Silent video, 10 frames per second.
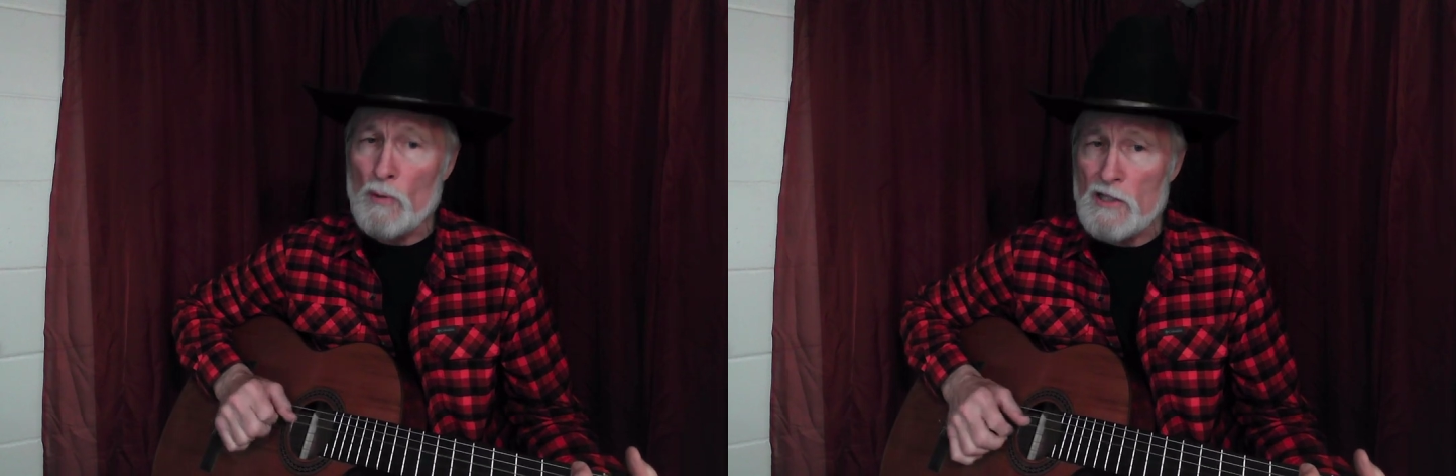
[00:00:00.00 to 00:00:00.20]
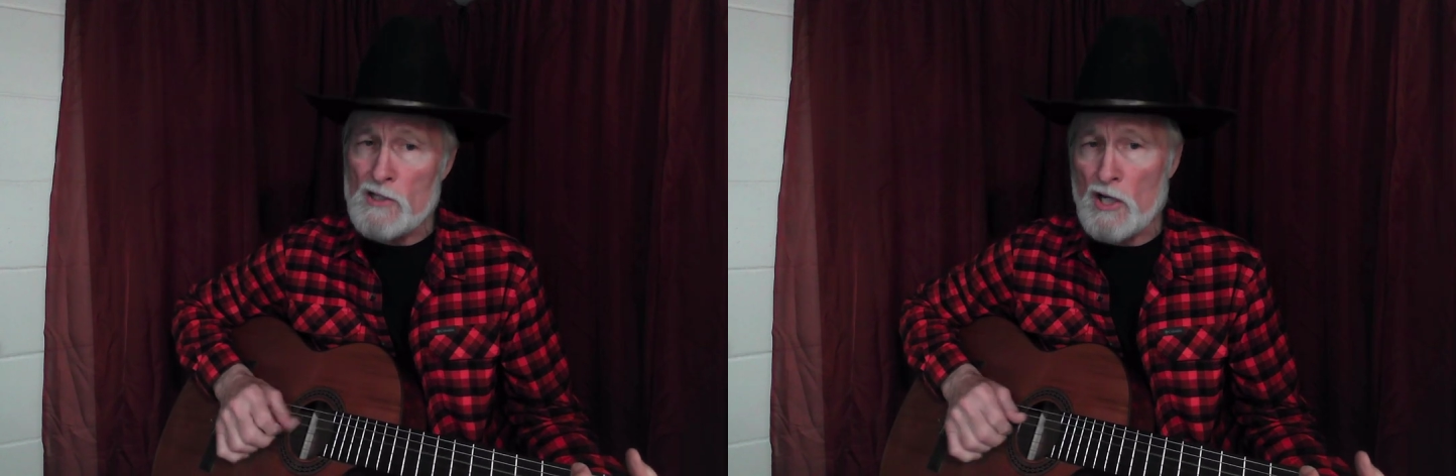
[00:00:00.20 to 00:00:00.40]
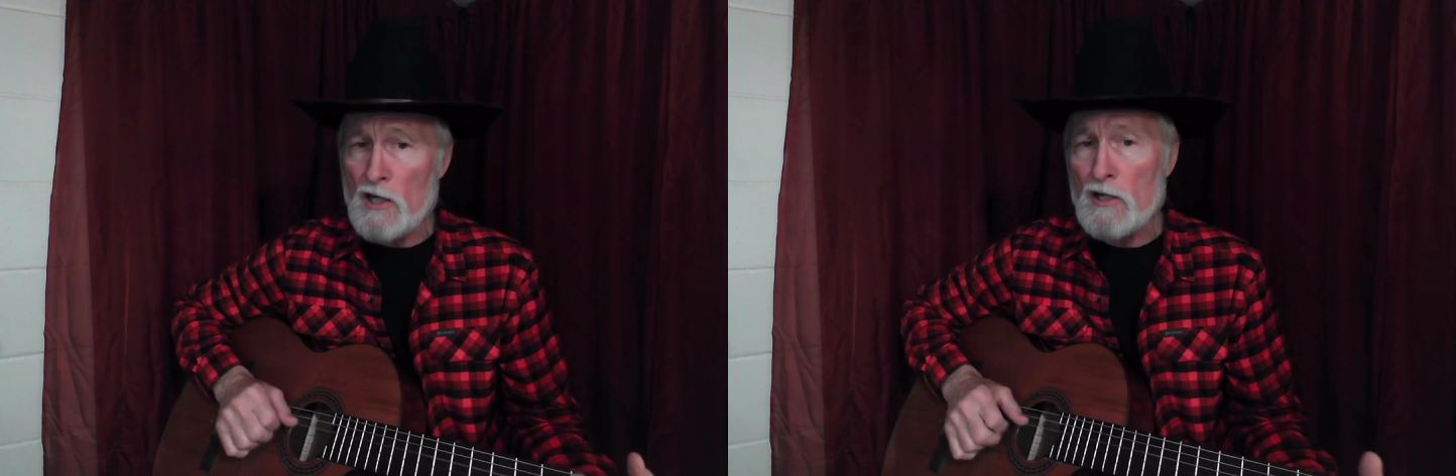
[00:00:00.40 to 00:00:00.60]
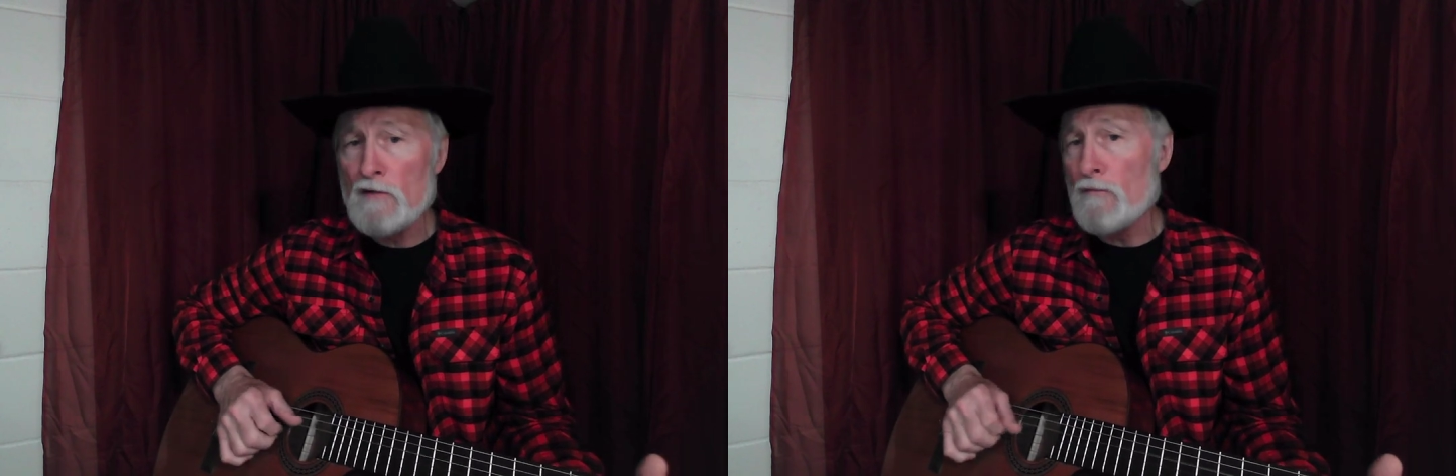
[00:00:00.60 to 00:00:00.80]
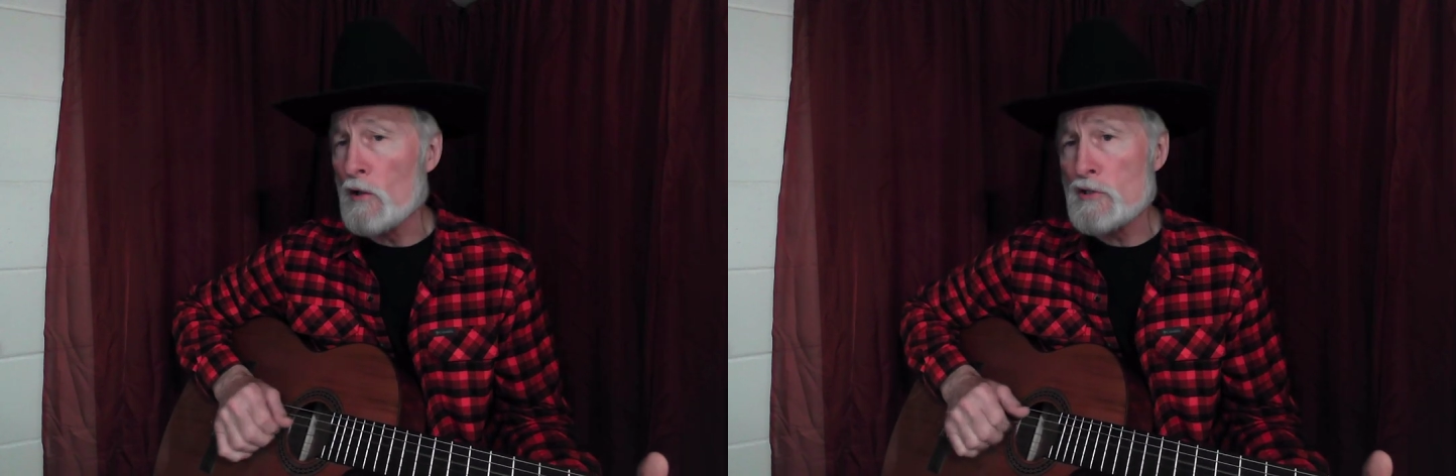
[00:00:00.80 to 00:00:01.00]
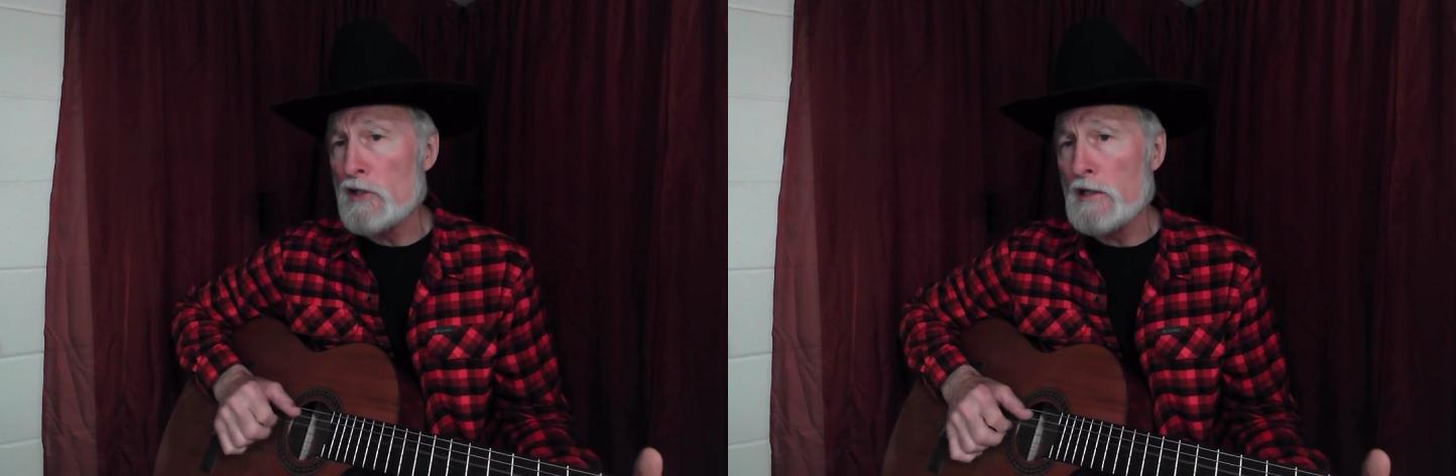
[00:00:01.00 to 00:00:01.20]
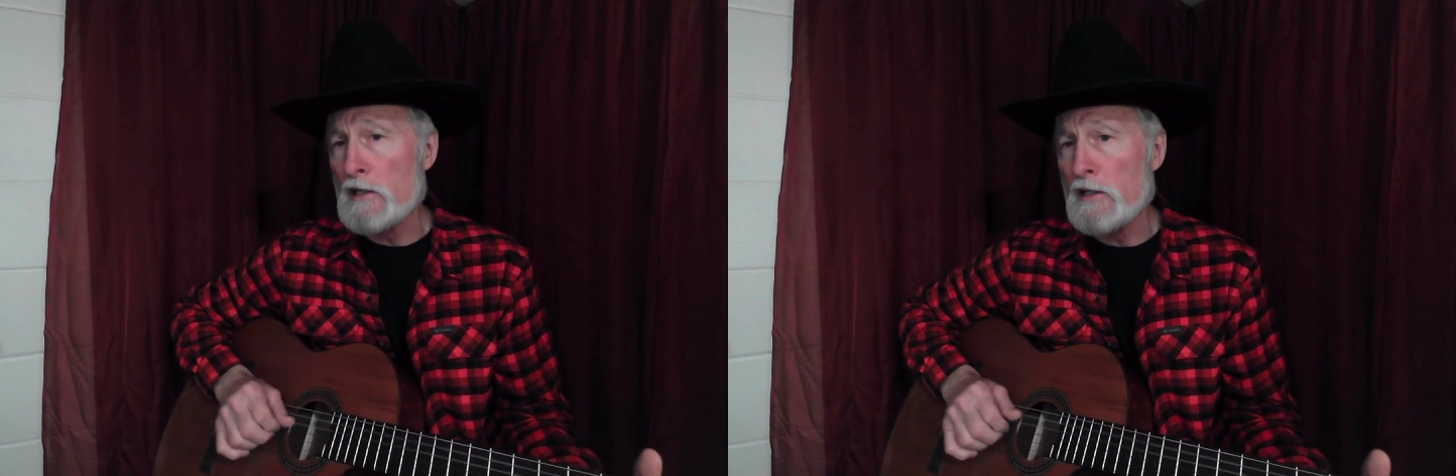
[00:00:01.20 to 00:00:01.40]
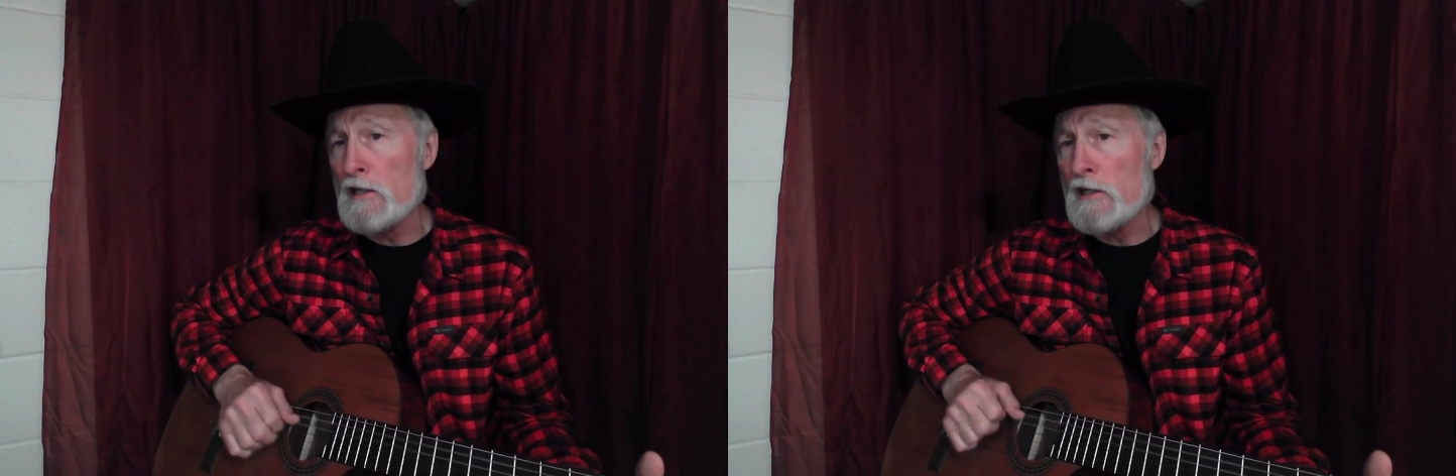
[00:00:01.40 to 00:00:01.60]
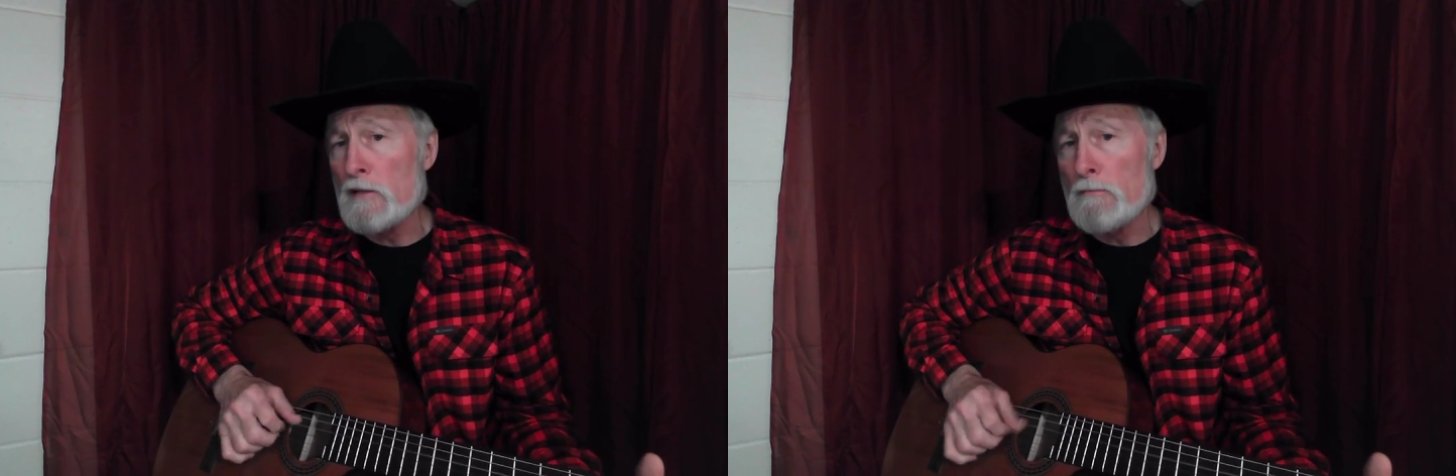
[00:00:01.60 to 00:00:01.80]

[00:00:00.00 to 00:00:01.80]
which unfortunately